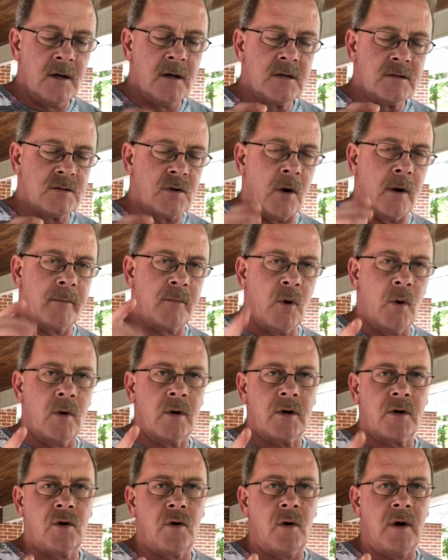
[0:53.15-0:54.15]
So I'm
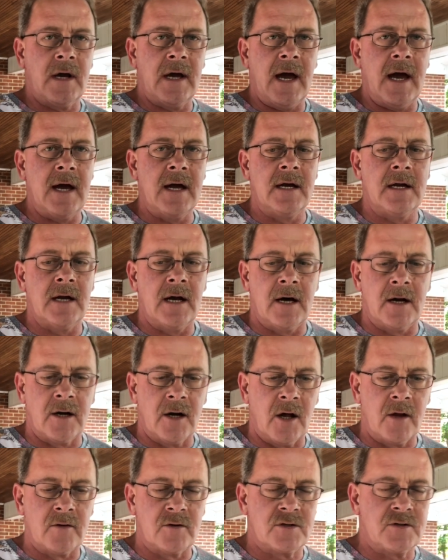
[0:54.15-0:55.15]
going to create
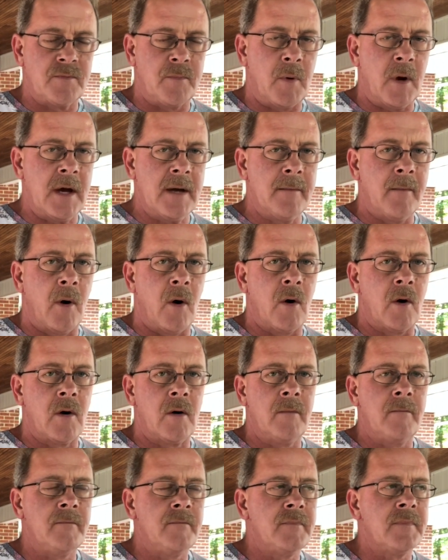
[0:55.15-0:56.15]
another spray bar